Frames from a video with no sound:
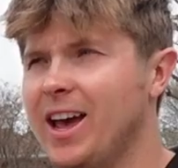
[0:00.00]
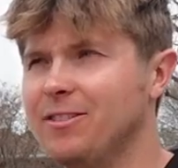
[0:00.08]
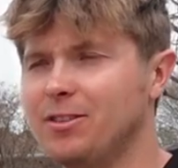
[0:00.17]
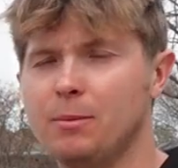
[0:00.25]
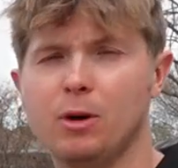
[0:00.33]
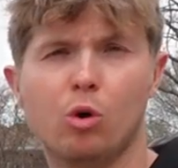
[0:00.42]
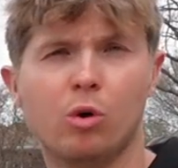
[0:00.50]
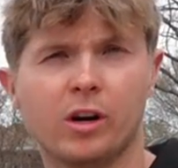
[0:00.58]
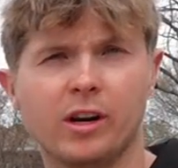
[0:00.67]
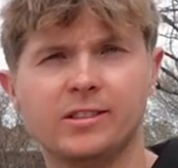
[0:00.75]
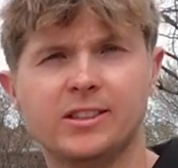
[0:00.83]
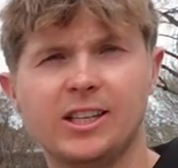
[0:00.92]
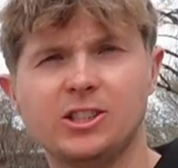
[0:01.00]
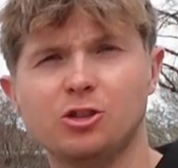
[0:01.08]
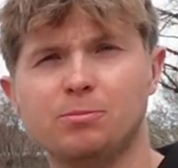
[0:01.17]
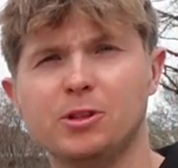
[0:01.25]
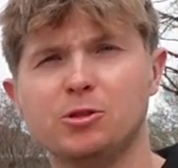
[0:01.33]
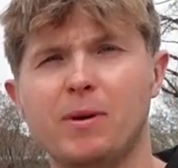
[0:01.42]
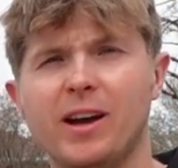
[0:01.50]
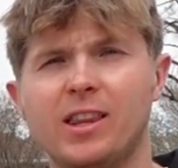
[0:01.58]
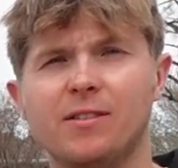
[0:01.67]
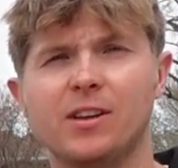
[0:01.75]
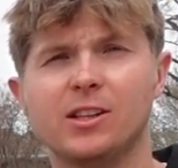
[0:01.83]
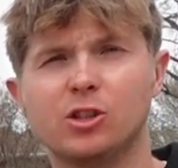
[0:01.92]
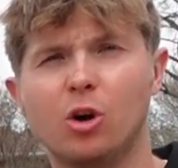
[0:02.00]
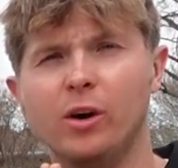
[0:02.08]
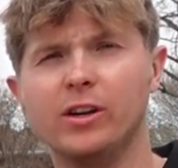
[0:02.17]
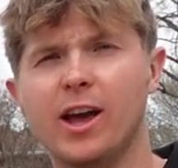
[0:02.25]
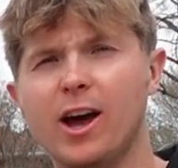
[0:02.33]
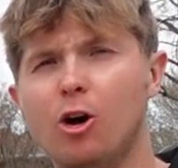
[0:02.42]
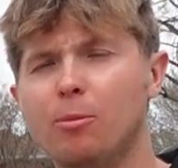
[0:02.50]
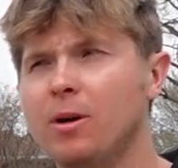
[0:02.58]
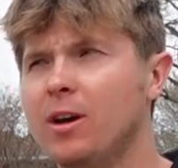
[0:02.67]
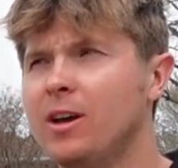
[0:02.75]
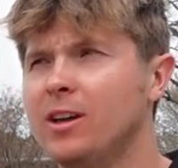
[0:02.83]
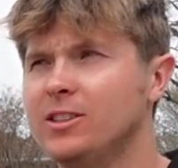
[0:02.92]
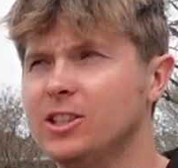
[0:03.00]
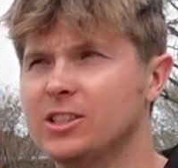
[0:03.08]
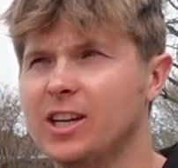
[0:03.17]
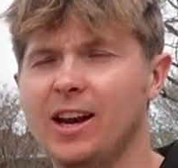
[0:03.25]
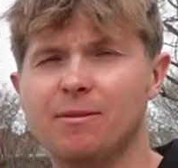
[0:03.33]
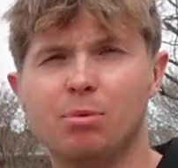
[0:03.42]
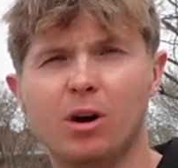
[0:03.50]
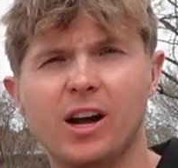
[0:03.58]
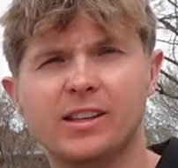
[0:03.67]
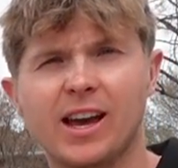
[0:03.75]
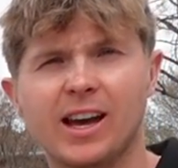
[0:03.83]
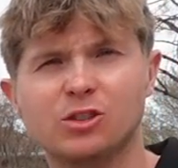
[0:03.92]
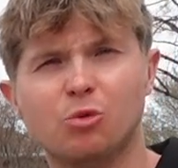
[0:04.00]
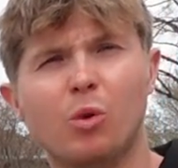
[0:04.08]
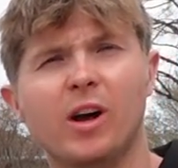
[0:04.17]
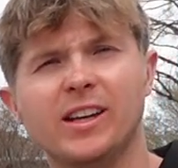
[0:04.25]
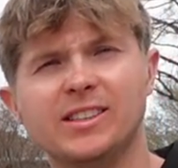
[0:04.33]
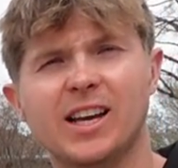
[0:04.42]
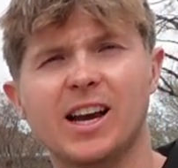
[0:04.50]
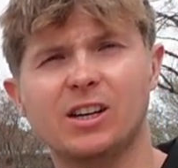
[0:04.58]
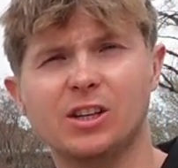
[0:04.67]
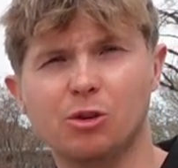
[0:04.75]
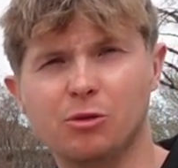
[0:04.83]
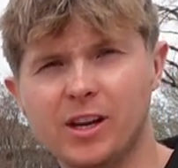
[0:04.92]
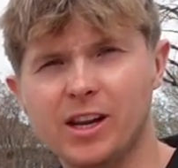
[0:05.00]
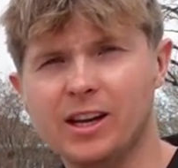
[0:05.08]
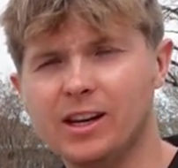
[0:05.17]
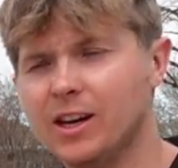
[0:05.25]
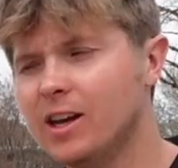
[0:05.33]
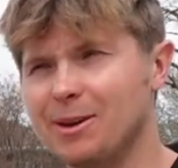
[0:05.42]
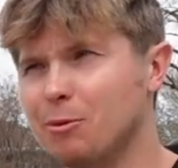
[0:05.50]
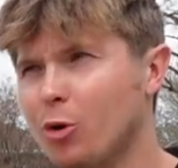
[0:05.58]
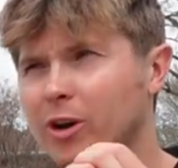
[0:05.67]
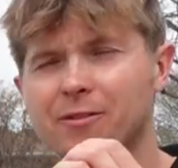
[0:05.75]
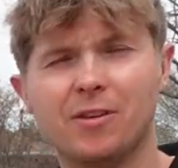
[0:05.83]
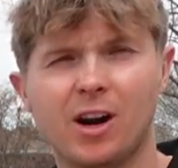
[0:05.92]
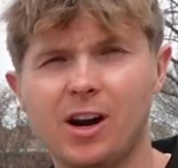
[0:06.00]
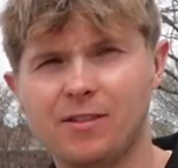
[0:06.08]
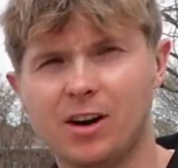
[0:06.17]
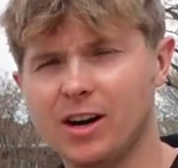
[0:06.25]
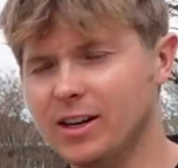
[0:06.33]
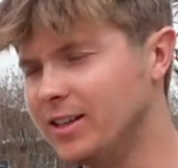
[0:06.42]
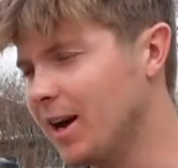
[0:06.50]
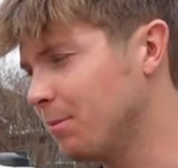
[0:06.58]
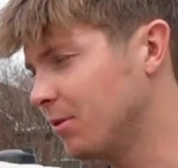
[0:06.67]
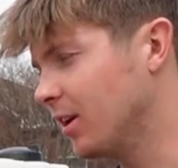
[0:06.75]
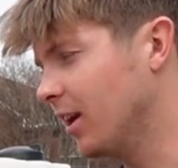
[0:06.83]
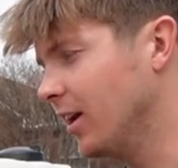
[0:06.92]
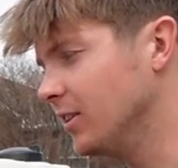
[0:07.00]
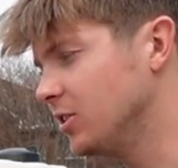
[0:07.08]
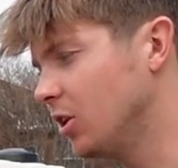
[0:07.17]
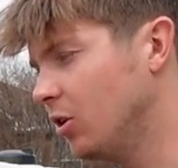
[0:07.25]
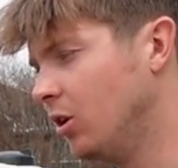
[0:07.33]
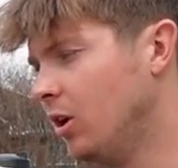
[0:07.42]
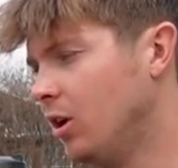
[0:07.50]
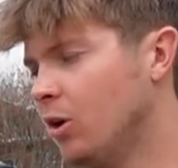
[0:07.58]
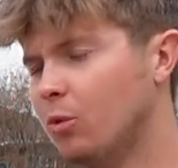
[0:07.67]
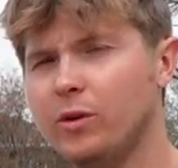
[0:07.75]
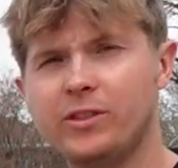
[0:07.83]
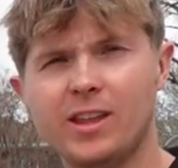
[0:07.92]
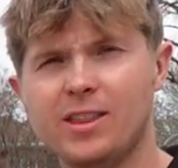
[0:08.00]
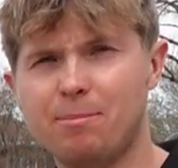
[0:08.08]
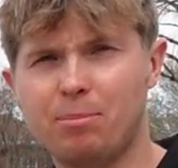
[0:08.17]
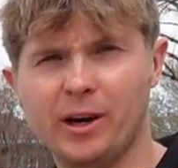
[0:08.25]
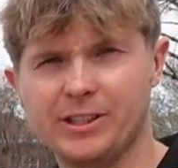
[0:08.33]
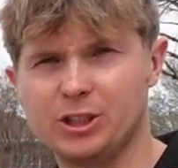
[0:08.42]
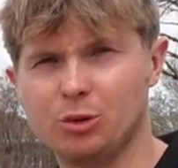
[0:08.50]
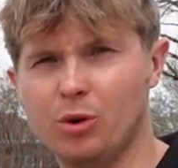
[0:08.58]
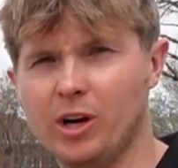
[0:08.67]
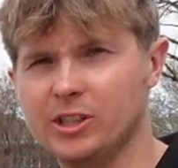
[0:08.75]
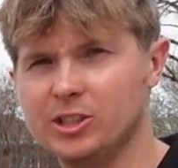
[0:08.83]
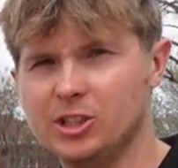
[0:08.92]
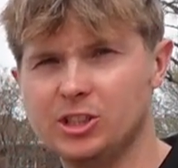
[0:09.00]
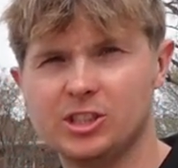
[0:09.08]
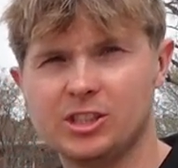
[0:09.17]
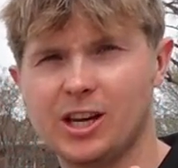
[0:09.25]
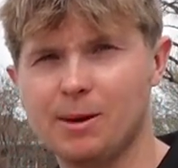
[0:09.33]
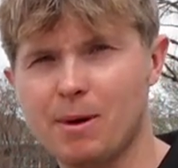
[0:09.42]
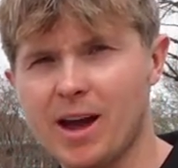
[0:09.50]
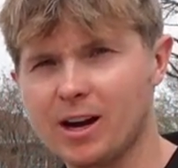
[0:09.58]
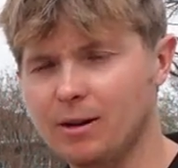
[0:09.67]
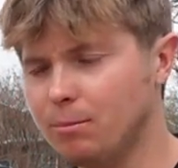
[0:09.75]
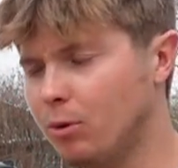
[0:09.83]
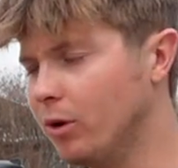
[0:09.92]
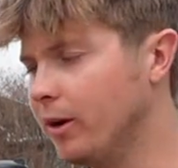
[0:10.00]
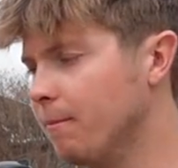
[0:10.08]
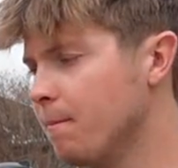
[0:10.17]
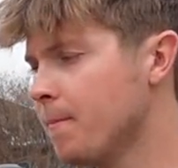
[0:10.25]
And from an organizational perspective, it is going to help just kind of broadcast what exactly you need. I'm going very, very in depth today. So within the pressure washer, just to get back on point,